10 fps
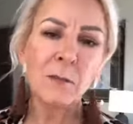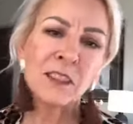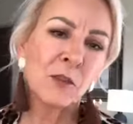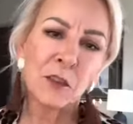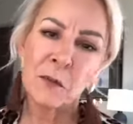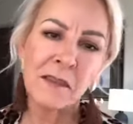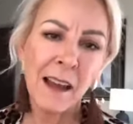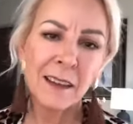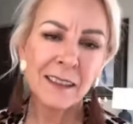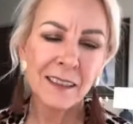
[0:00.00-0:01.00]
I'm so good with
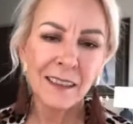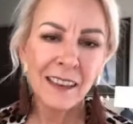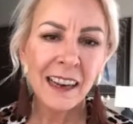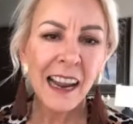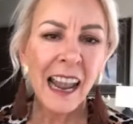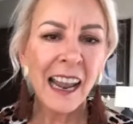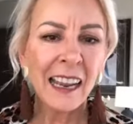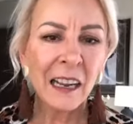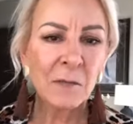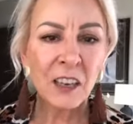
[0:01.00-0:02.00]
that,
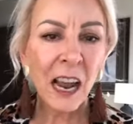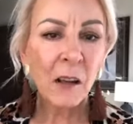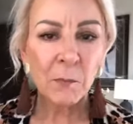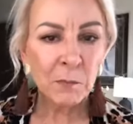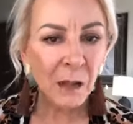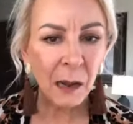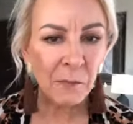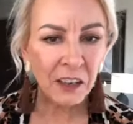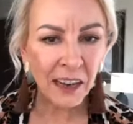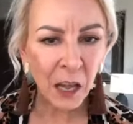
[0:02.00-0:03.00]
and I'm I'll,
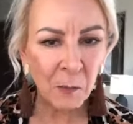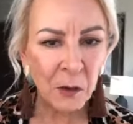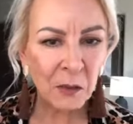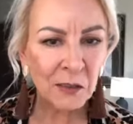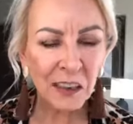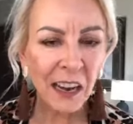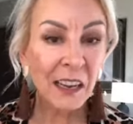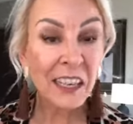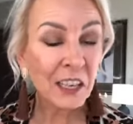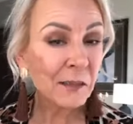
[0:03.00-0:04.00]
I'm there to help you
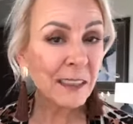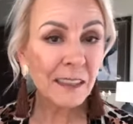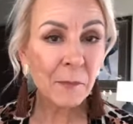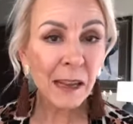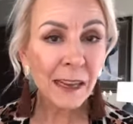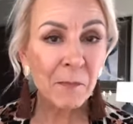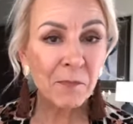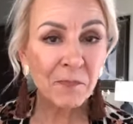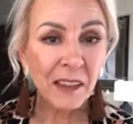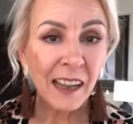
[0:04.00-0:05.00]
uh, in using the makeup,
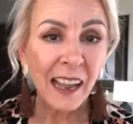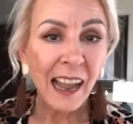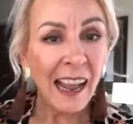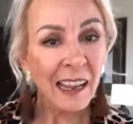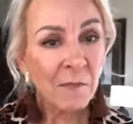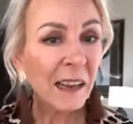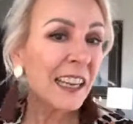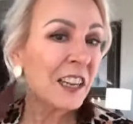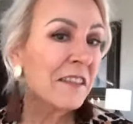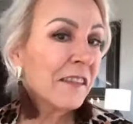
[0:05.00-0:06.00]
and
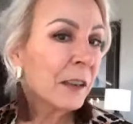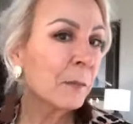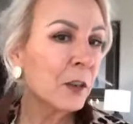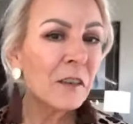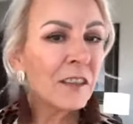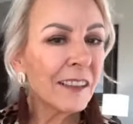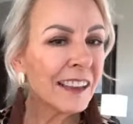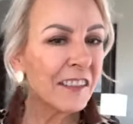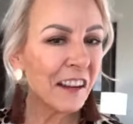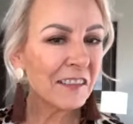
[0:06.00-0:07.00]
making you feel beautiful
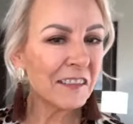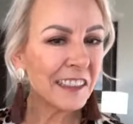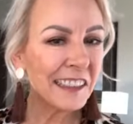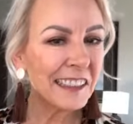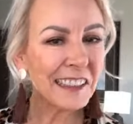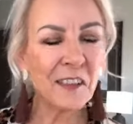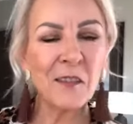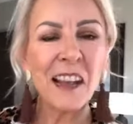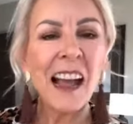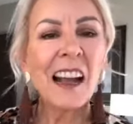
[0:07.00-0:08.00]
and confident.
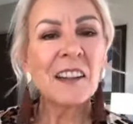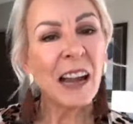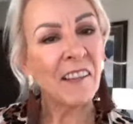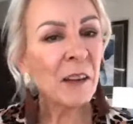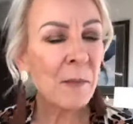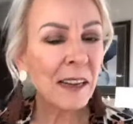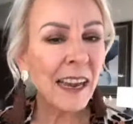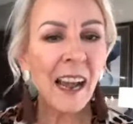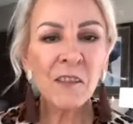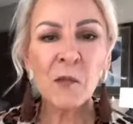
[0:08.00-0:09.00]
So. Everybody
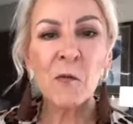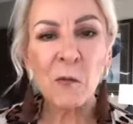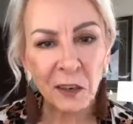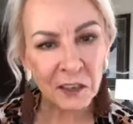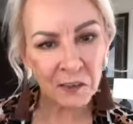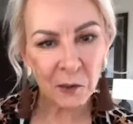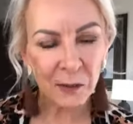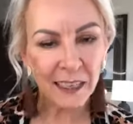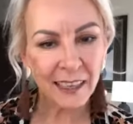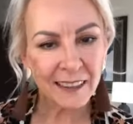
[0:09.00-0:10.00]
have a wonderful
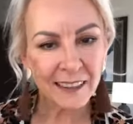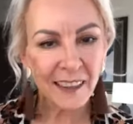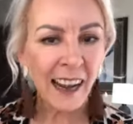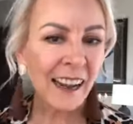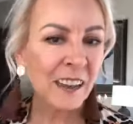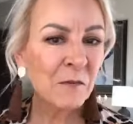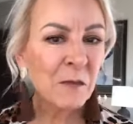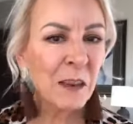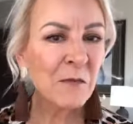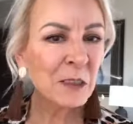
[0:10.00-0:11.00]
weekend
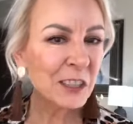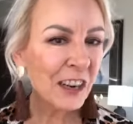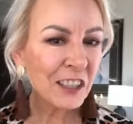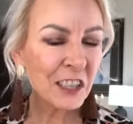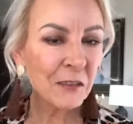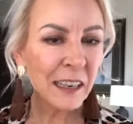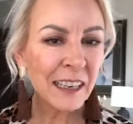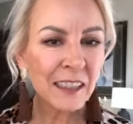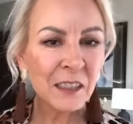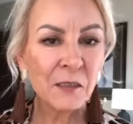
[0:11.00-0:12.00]
and we will talk to you
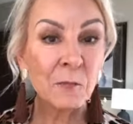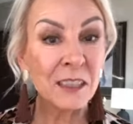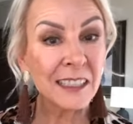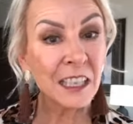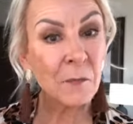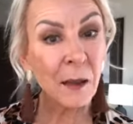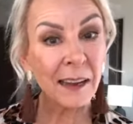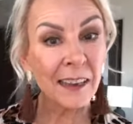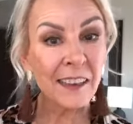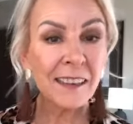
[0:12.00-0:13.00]
again soon. We'll see you
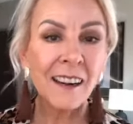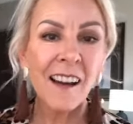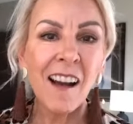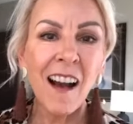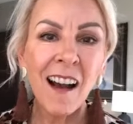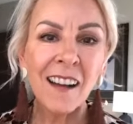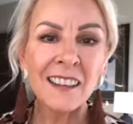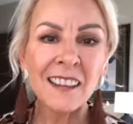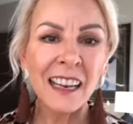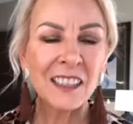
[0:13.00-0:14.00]
back here
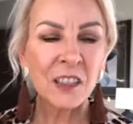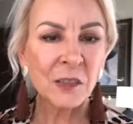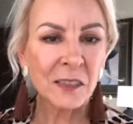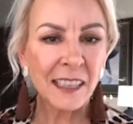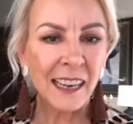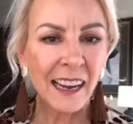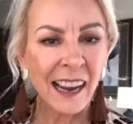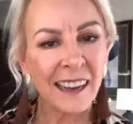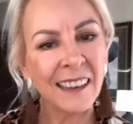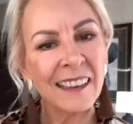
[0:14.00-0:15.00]
on next Tuesday
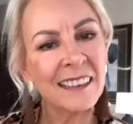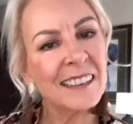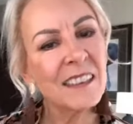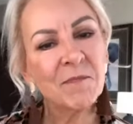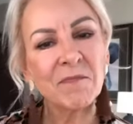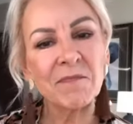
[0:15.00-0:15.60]
and